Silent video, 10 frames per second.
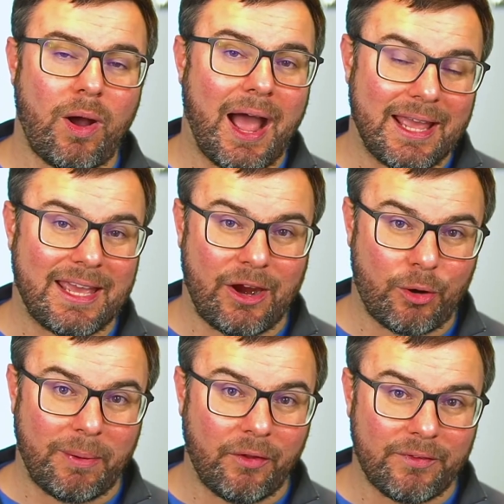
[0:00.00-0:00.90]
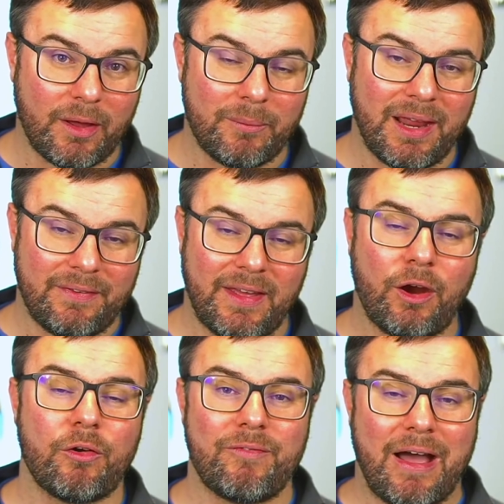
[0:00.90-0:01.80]
I care about them and they
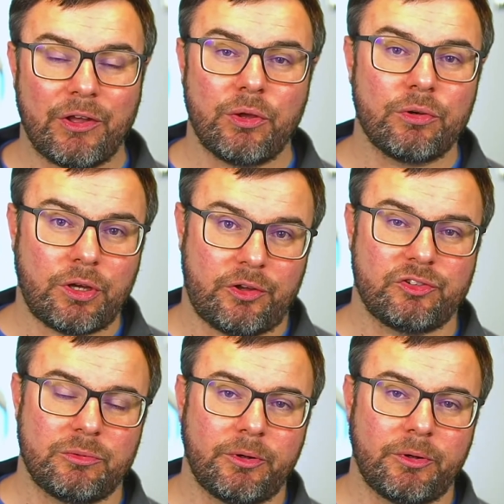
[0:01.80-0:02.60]
are a valued customer.